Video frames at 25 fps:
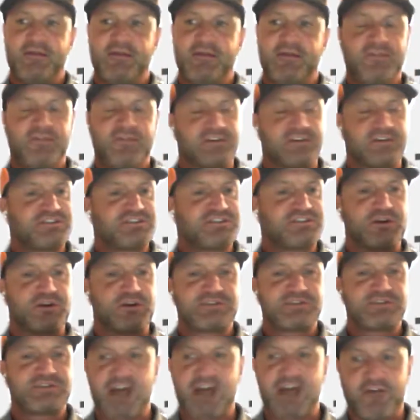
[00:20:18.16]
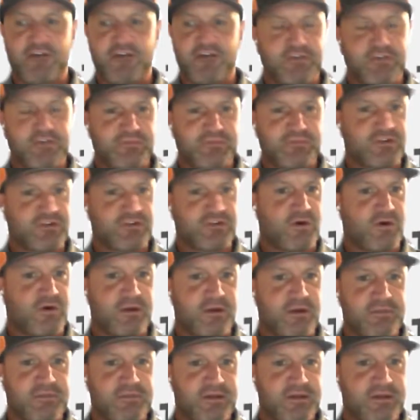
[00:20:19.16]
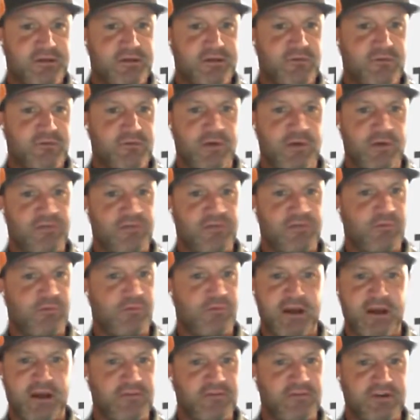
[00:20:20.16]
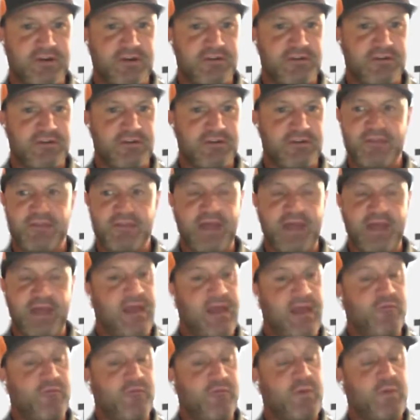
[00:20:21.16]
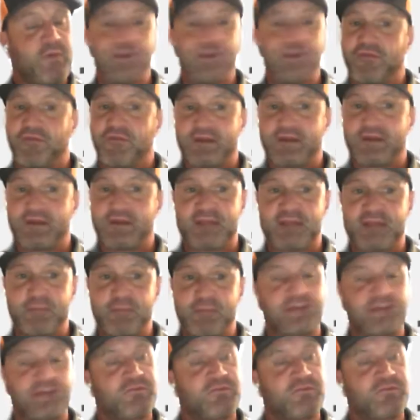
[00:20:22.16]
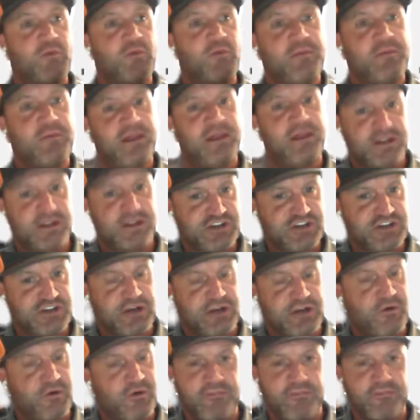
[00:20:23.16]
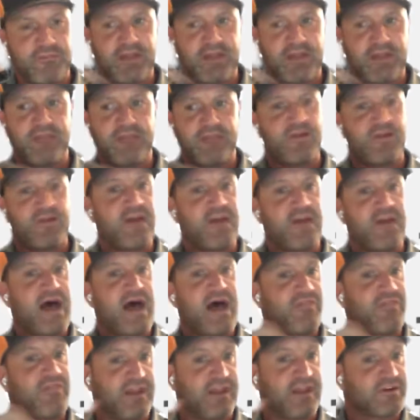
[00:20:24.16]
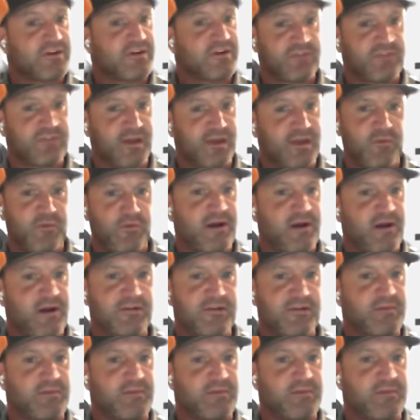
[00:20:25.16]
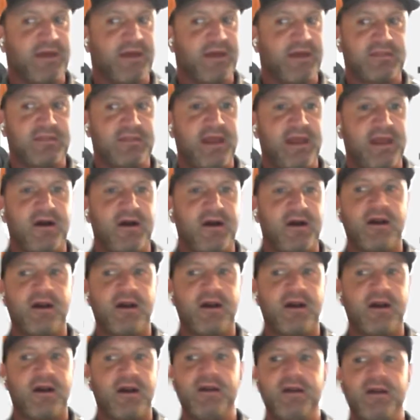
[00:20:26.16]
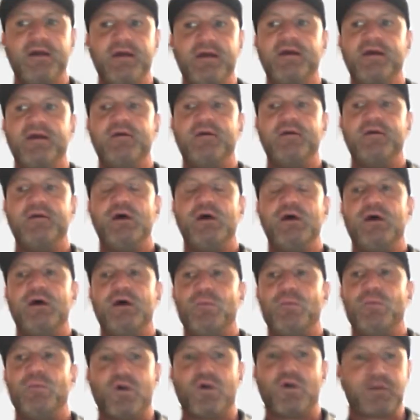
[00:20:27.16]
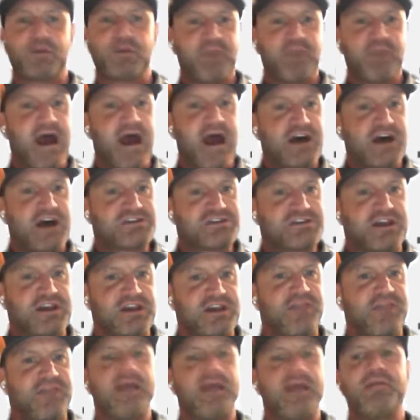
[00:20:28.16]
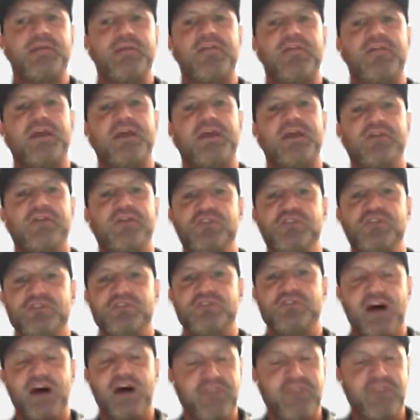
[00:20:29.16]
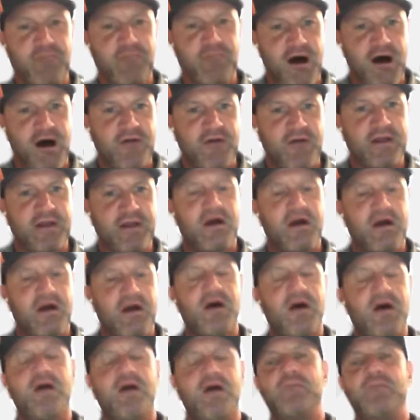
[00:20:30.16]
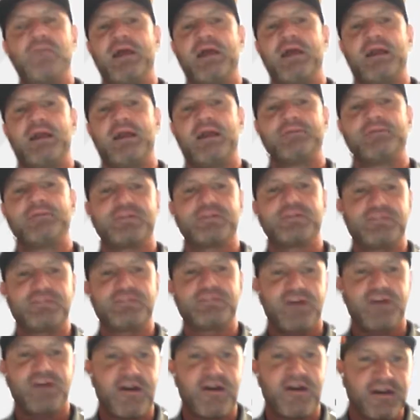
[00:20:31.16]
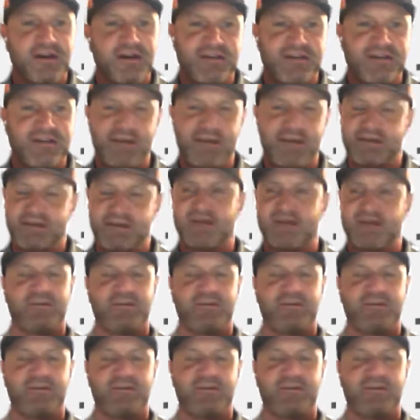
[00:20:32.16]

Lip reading: they're so self-absorbed with whatever they're doing. And women don't think that, because women in general, they're not thinkers like we are as men. Like, they are more compassionate. They may think if you duff the ball, like, oh man, I'm so sorry. And like, no,